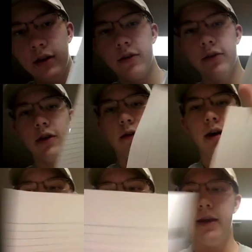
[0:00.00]
So
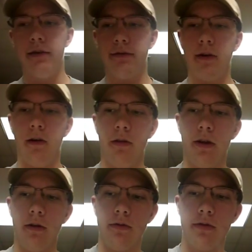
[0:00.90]
I have all
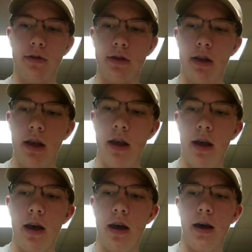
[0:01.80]
those.
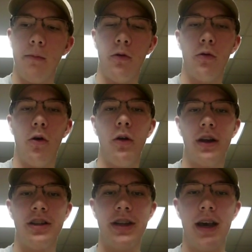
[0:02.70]
I'm going to
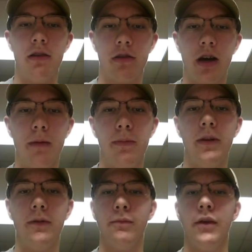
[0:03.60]
only shout out a
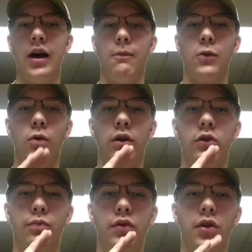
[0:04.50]
couple of them. I'm going
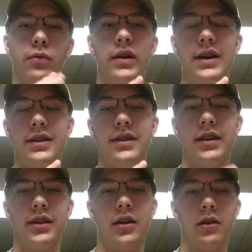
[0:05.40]
to put the rest
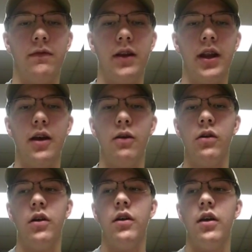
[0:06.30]
at the end of the video.
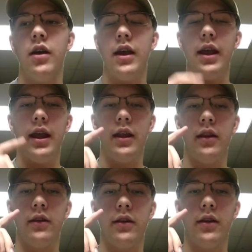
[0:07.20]

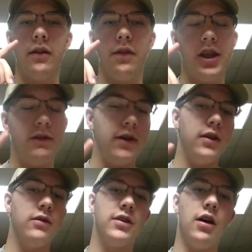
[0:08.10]
And this
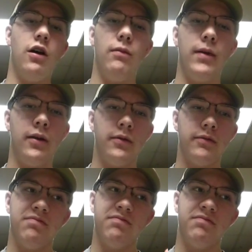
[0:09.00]
video is all about